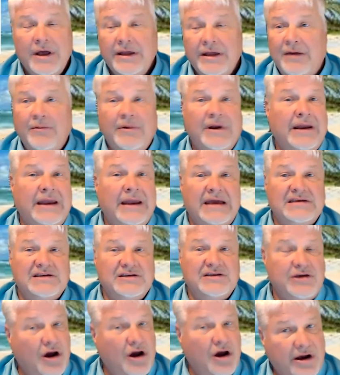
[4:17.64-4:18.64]
They want a
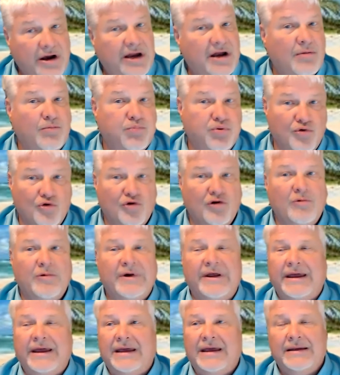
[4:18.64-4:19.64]
nice yard and a pool
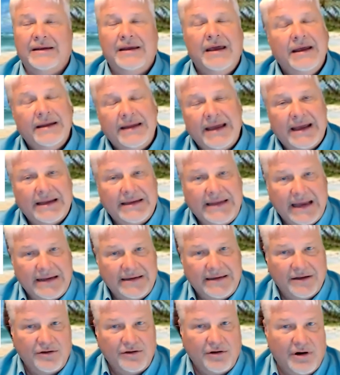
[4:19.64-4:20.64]
where they can
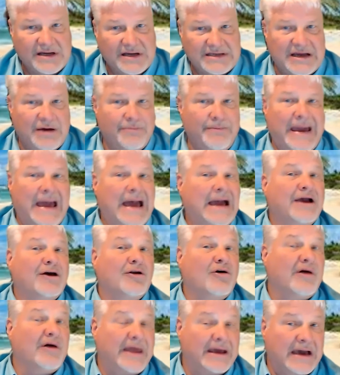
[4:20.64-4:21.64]
take their dogs out back
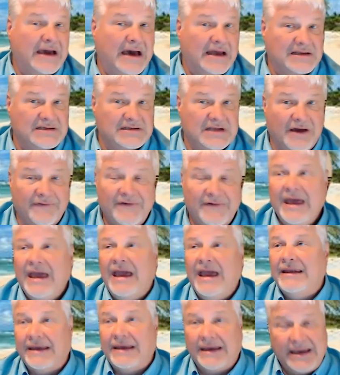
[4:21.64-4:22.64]
and all that kind of stuff,
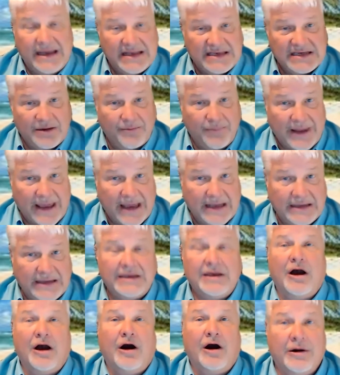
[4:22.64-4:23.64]
and the kids can play in
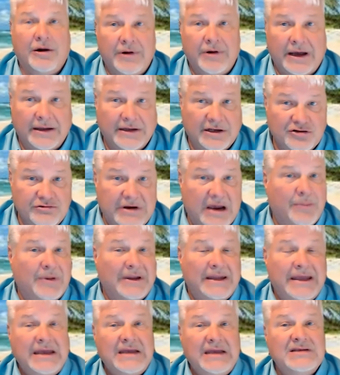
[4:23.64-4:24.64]
the yard on the
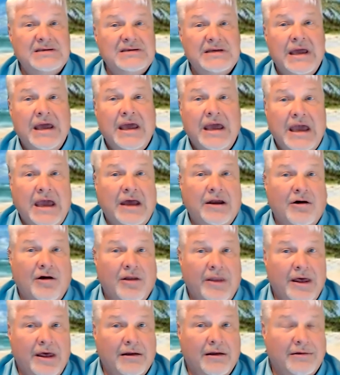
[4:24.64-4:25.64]
trampolines and
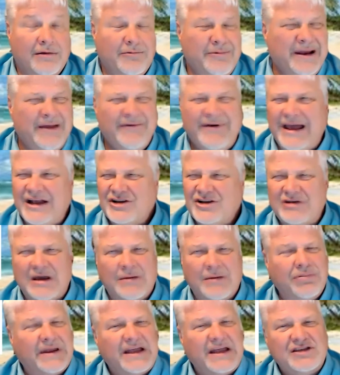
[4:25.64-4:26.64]
all that. We never had
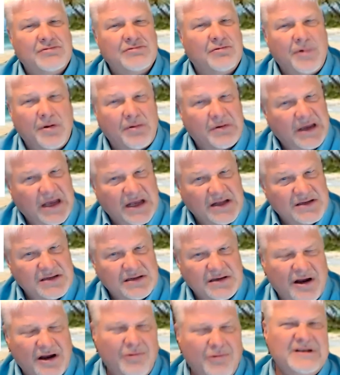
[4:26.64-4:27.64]
trampolines when we were
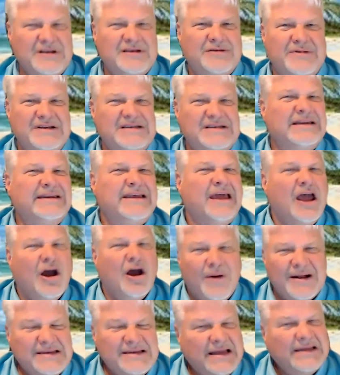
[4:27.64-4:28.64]
kids. What's
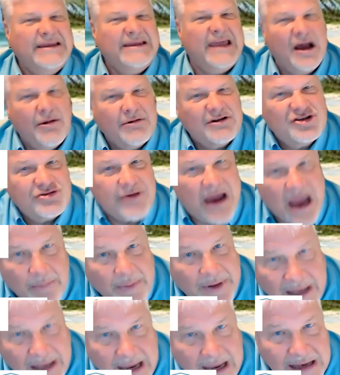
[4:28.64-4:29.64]
the deal with
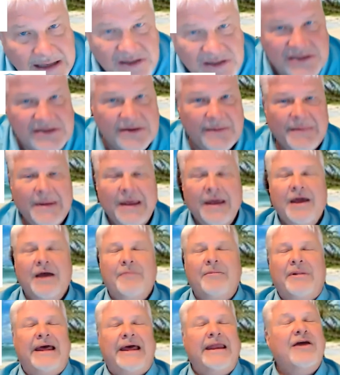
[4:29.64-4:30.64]
trampolines?
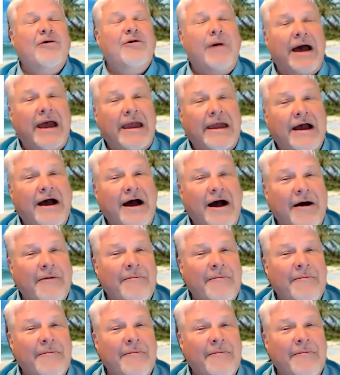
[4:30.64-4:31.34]
But anyway,